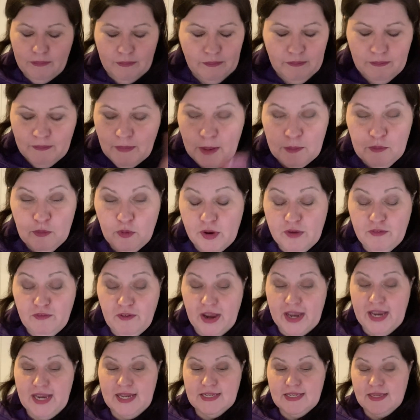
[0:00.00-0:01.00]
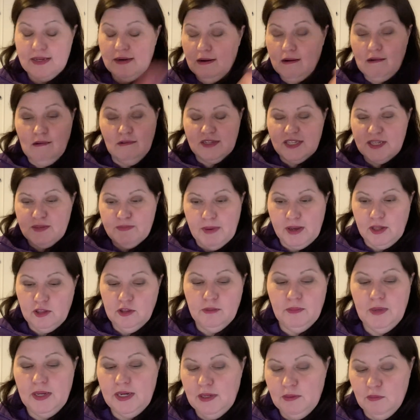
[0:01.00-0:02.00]
memory fades and I can't smell
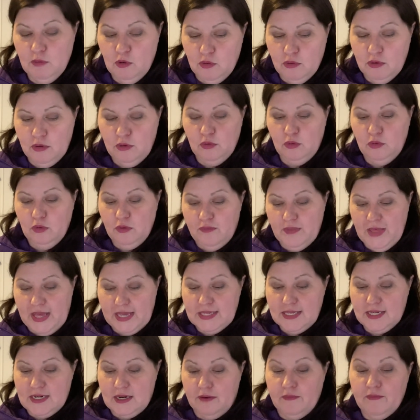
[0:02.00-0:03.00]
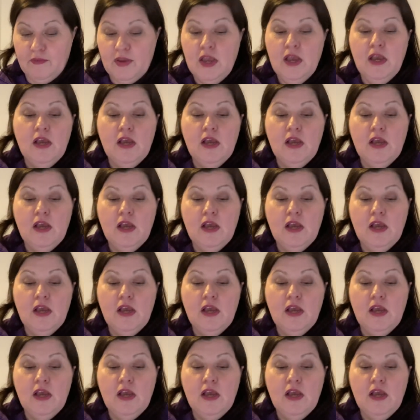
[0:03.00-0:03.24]
them anymore and all of that stuff.